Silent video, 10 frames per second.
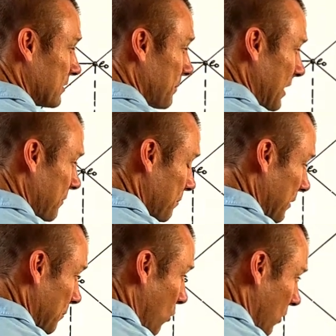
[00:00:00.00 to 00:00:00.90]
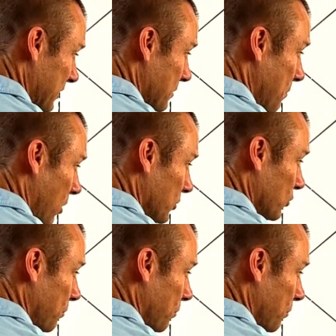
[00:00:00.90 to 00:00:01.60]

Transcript: as demand, but more as the marginal